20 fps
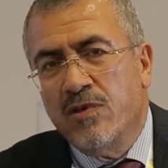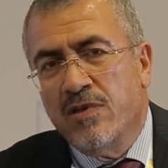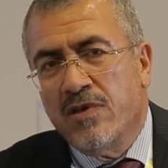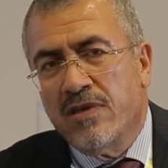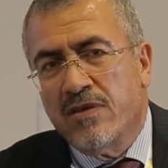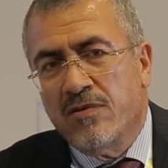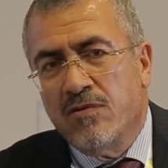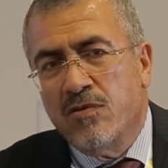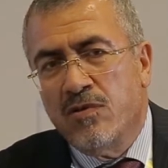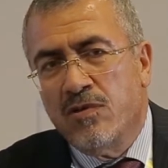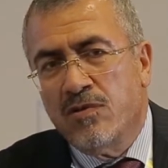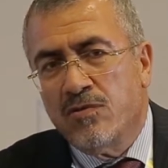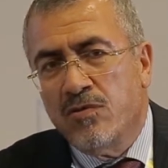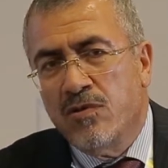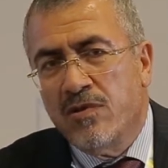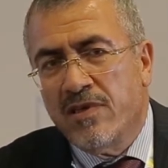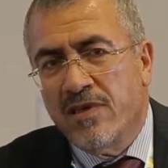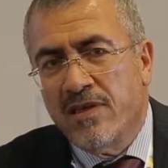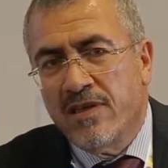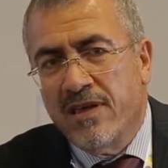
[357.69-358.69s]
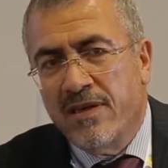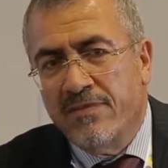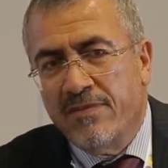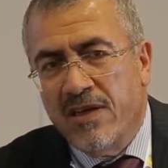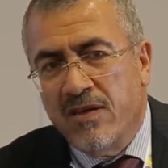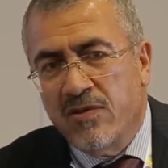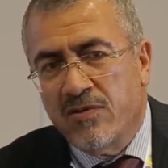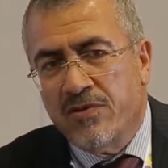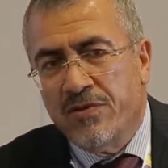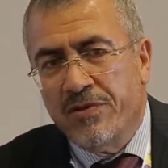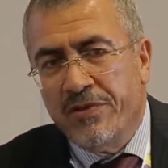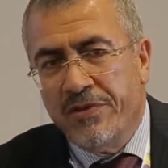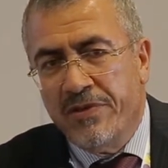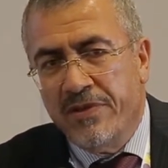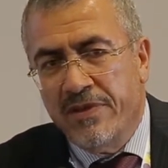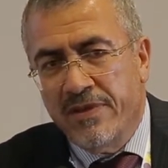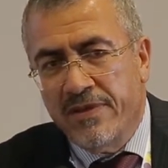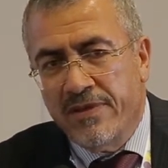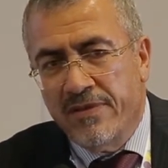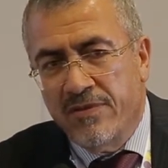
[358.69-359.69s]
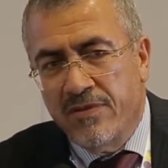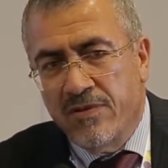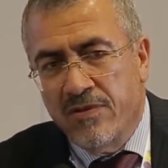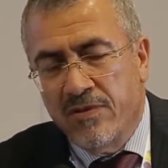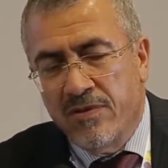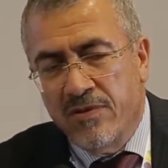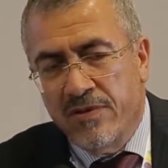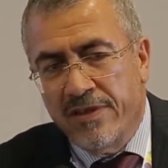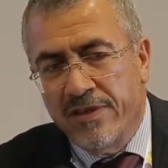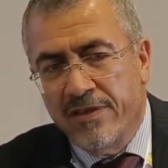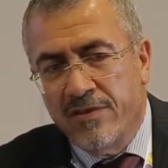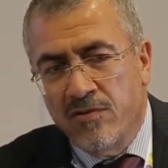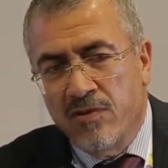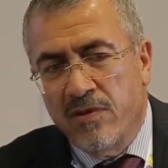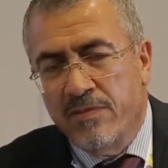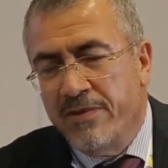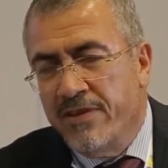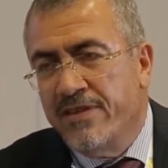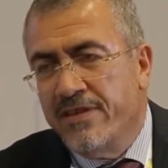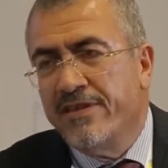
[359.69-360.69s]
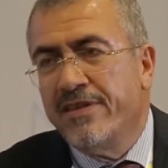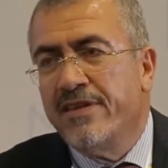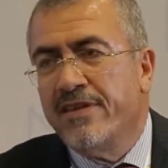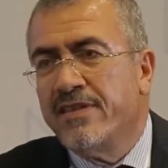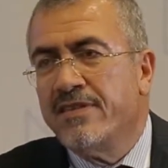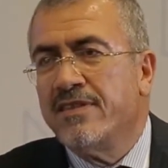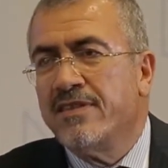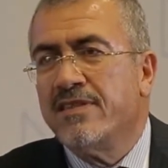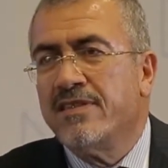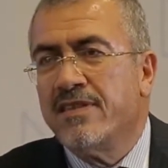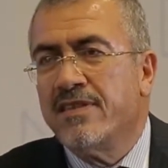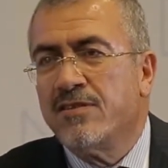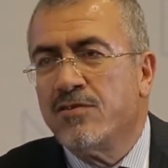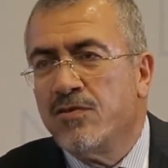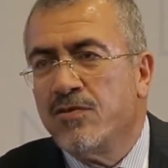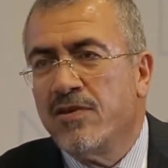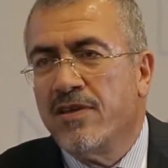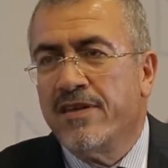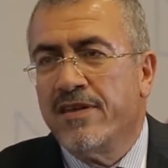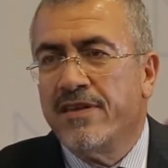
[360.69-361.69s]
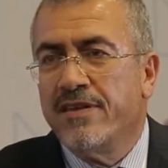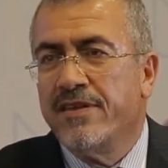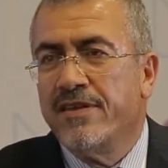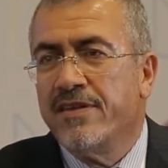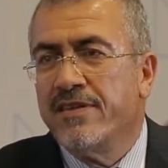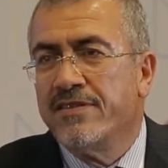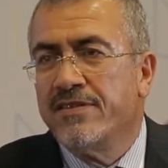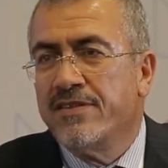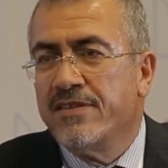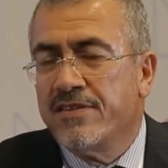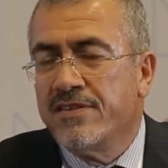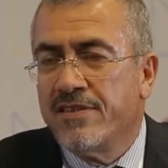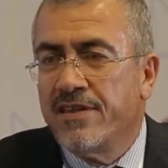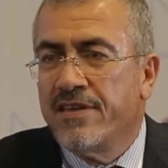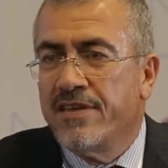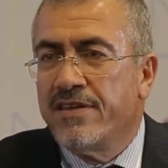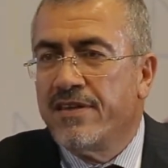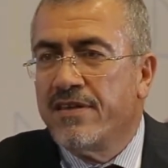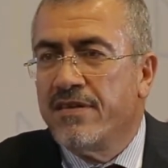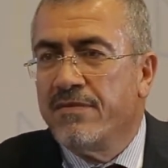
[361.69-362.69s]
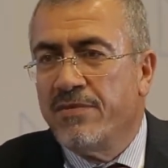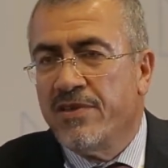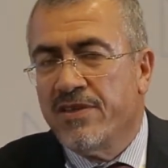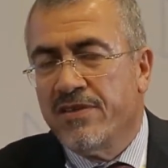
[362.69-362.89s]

we are all talking about renewable energies, solar energy, etc.